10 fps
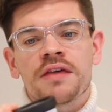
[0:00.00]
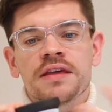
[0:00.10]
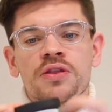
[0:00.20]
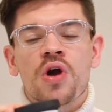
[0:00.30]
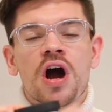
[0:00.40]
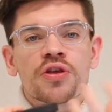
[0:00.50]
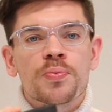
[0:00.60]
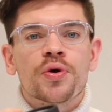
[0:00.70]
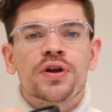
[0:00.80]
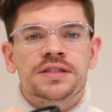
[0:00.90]
I think there are other
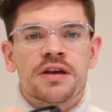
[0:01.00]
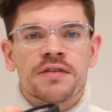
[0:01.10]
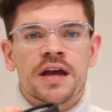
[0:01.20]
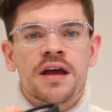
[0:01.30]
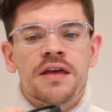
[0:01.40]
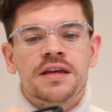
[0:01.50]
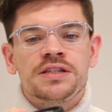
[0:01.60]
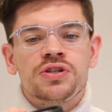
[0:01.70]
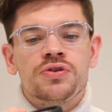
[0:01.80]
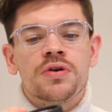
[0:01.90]
products out there
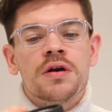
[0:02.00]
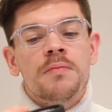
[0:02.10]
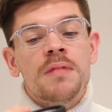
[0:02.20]
that do